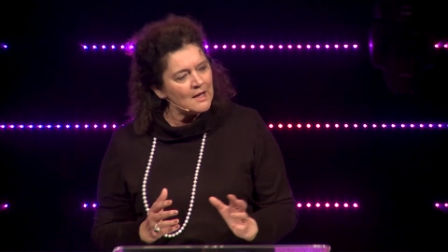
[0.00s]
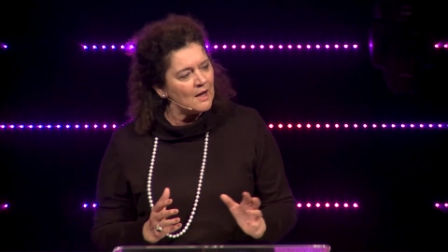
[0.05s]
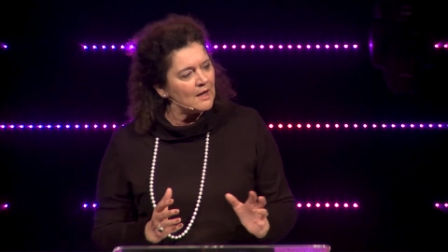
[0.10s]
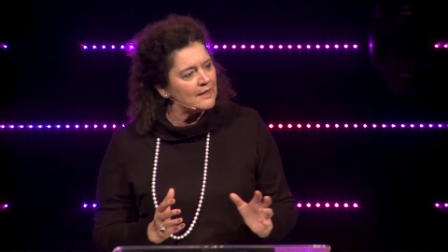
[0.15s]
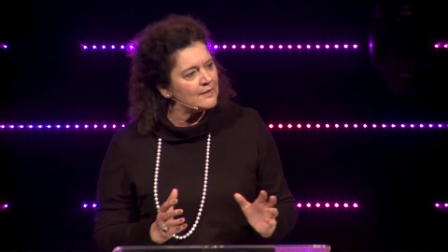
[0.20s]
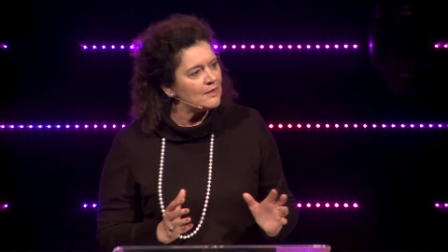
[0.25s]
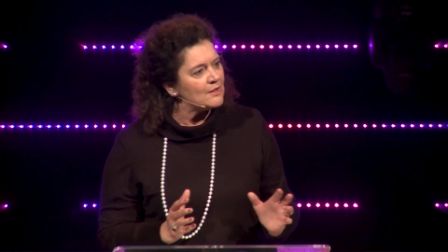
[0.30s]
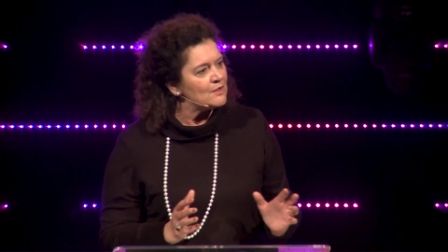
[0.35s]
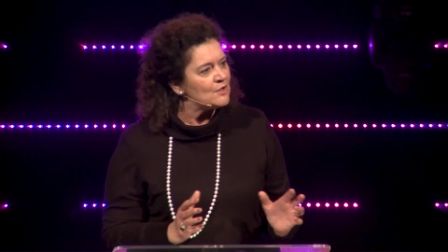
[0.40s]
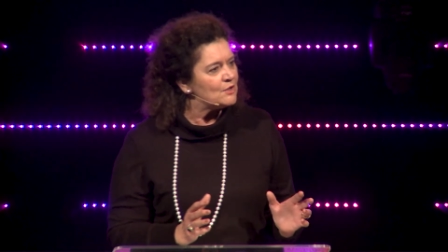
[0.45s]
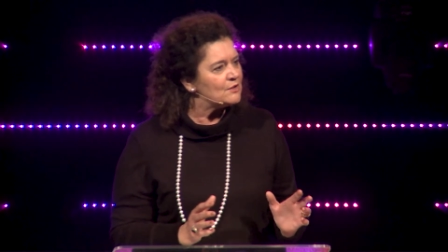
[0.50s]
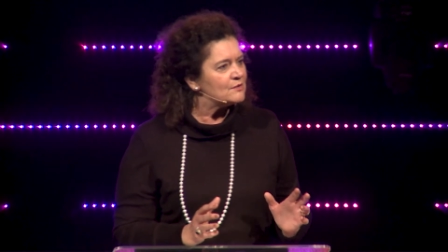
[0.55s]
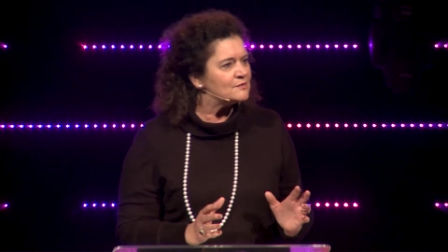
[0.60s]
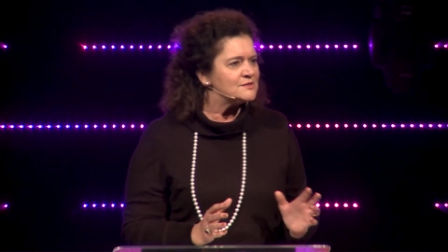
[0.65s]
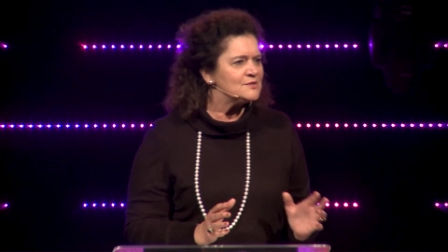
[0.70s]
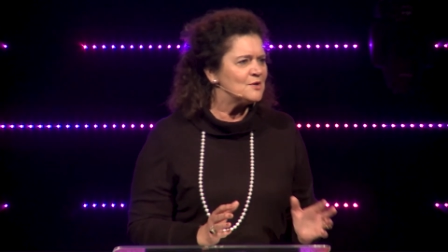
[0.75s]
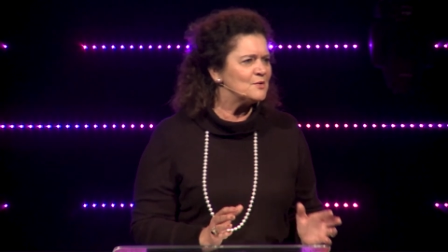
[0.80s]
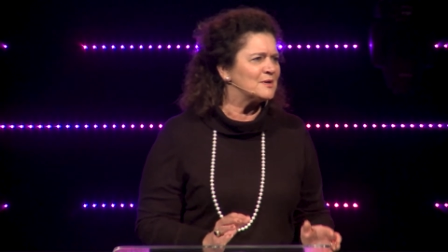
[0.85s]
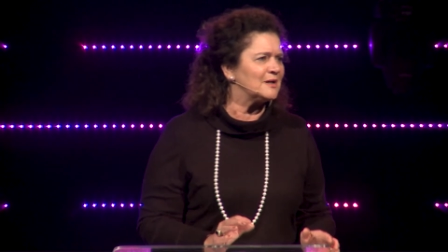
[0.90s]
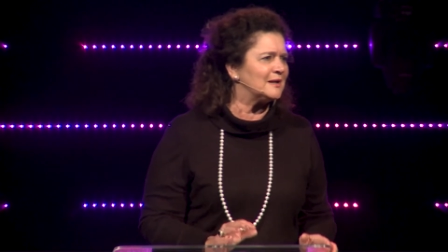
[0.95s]
and I
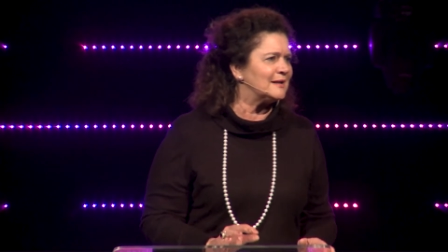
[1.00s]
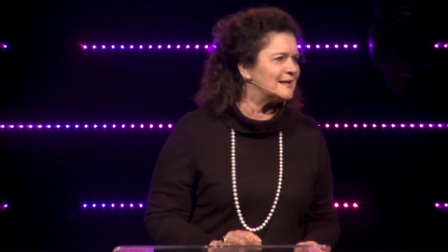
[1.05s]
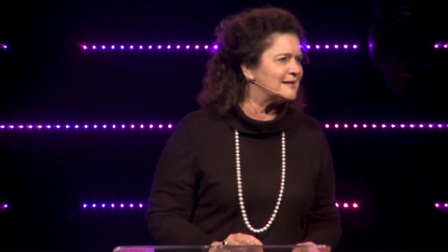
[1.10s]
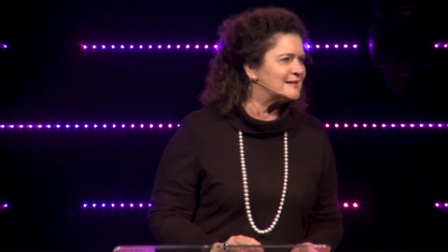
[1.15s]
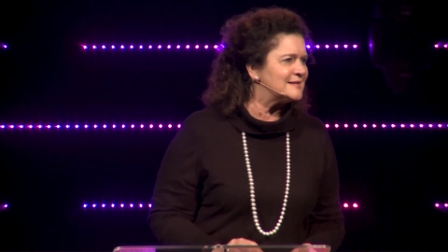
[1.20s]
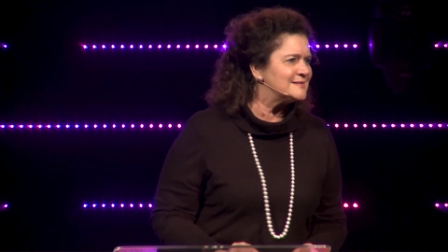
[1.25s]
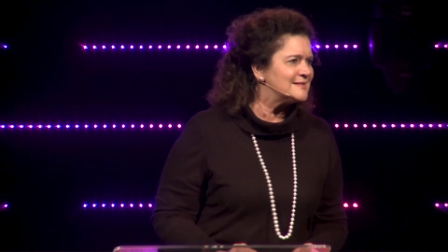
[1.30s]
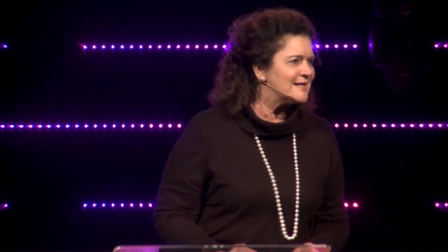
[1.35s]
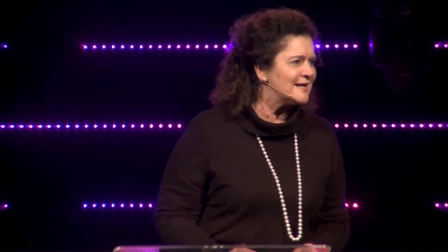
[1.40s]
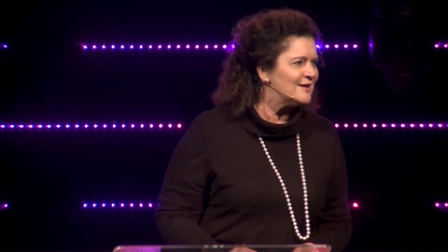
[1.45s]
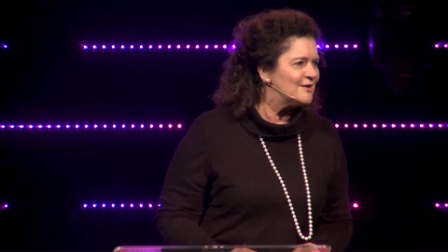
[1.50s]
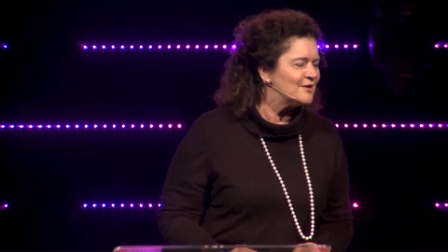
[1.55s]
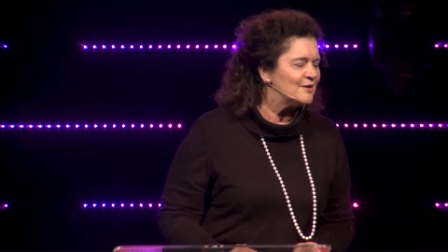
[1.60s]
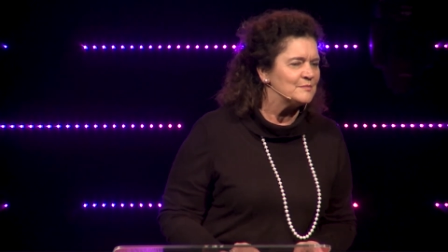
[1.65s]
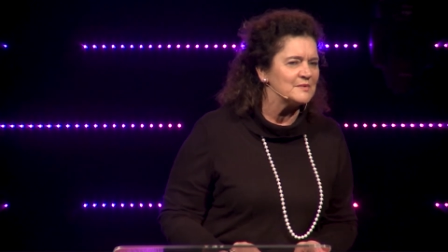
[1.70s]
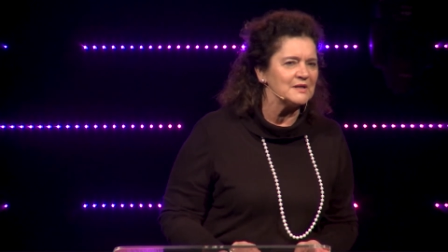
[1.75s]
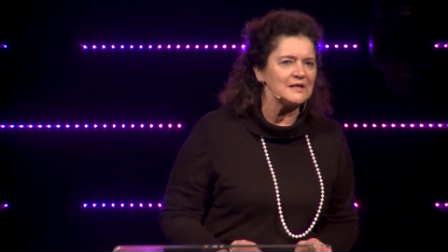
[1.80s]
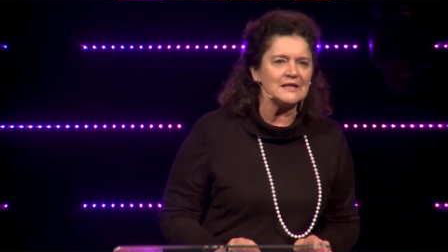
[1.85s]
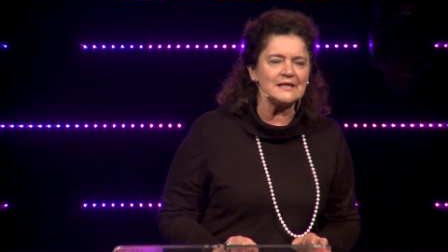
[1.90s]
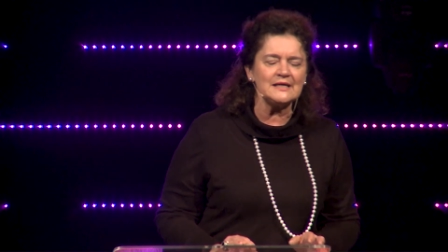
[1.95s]
don't want to let it down, I'm
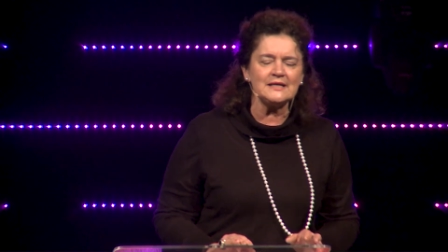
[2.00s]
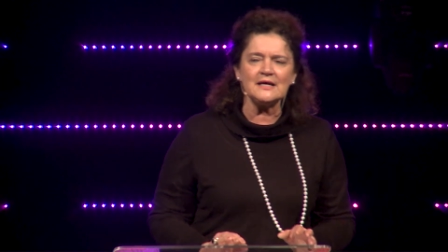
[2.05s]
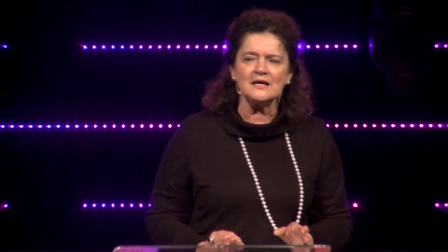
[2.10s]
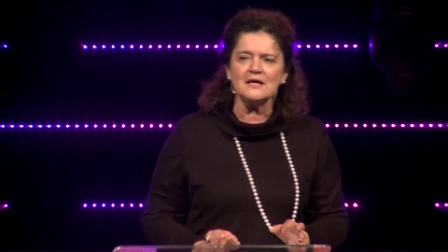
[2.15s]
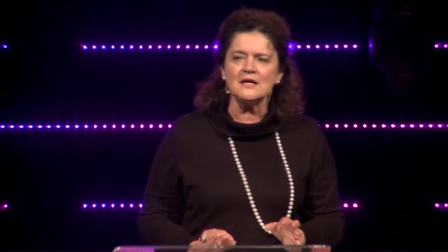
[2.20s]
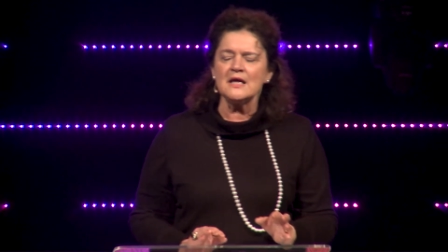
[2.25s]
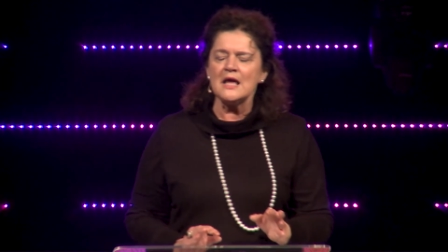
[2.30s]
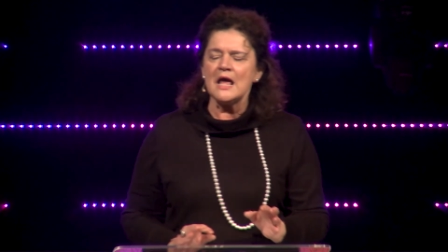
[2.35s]
the leader.